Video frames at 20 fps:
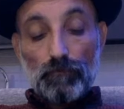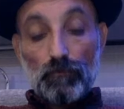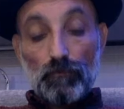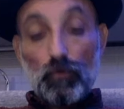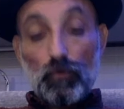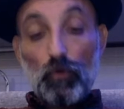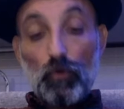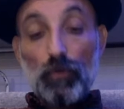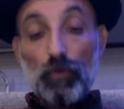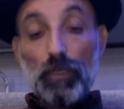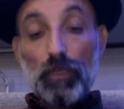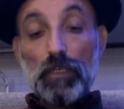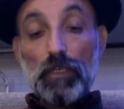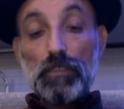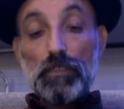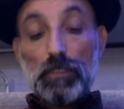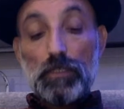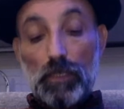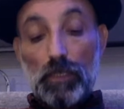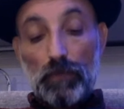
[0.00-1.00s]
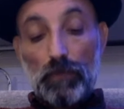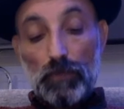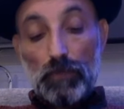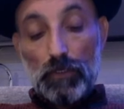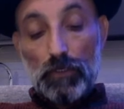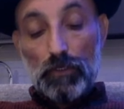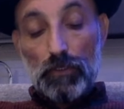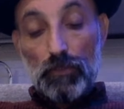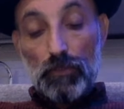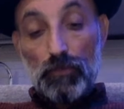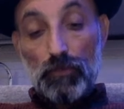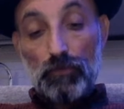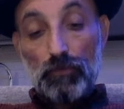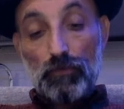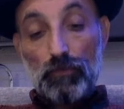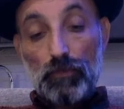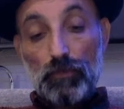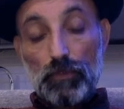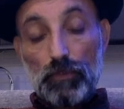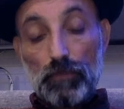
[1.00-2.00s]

Boeing is having issues.